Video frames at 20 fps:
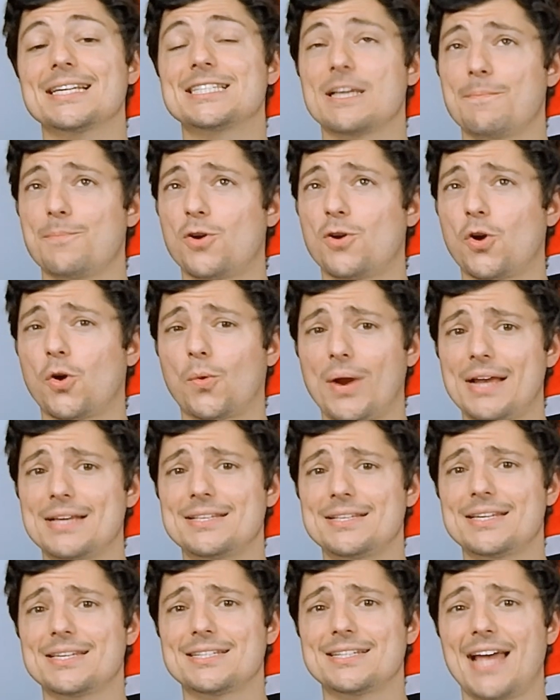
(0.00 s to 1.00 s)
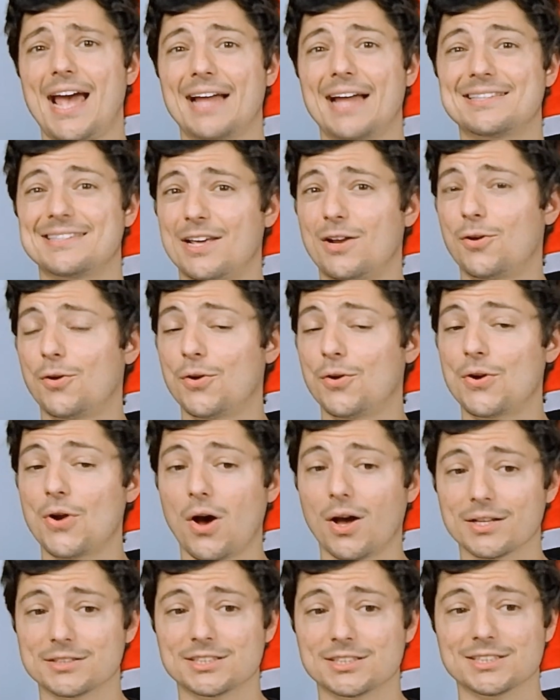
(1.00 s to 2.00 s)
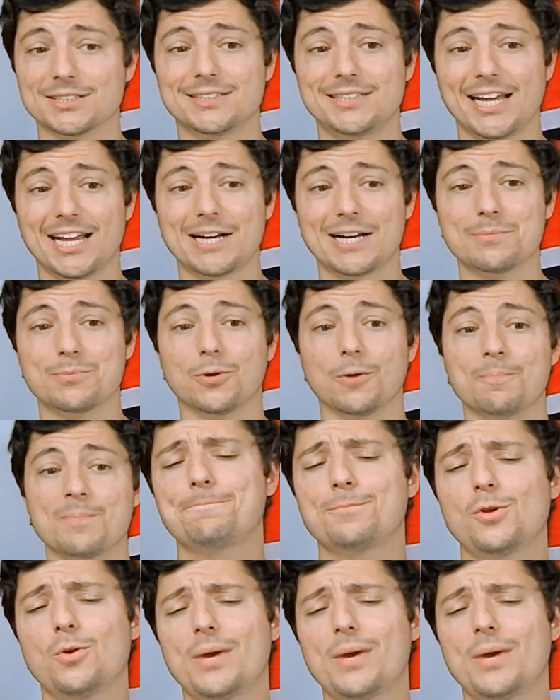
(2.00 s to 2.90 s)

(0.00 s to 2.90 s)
some crazy stats that are not sustainable.